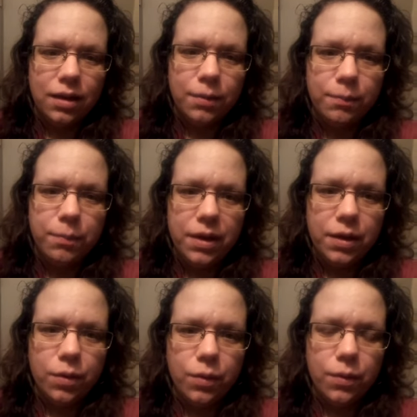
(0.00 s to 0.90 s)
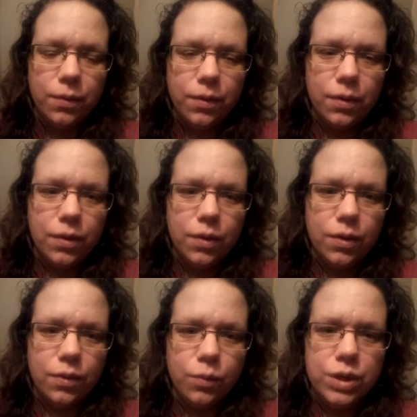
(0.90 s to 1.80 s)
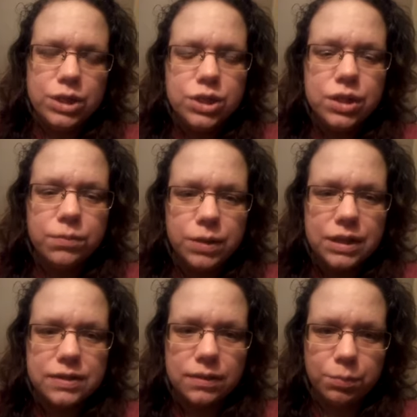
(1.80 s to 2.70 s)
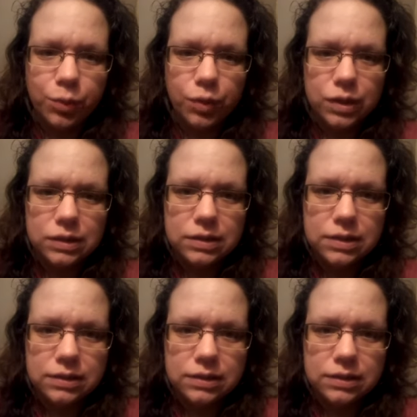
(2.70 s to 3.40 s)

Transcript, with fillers: but we should be support.